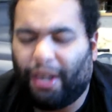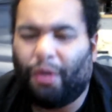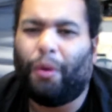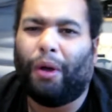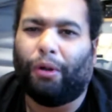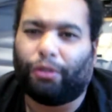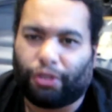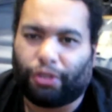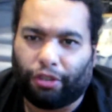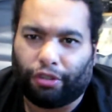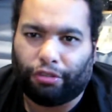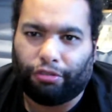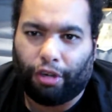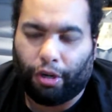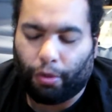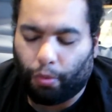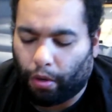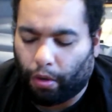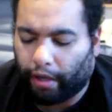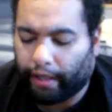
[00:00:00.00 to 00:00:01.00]
Well, it's not the
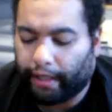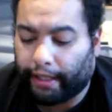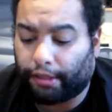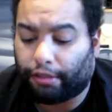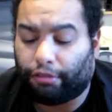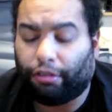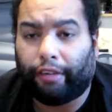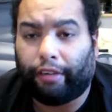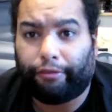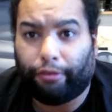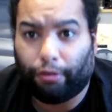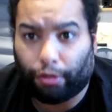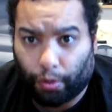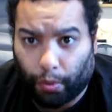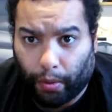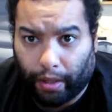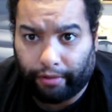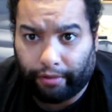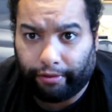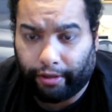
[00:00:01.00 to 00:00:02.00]
wrong one, it's right for a
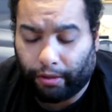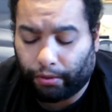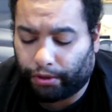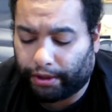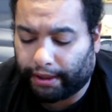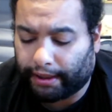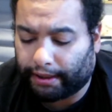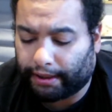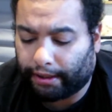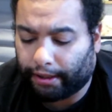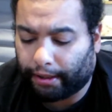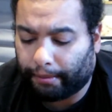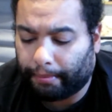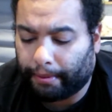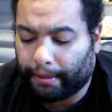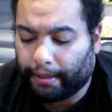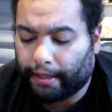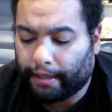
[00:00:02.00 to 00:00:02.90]
12 volt system,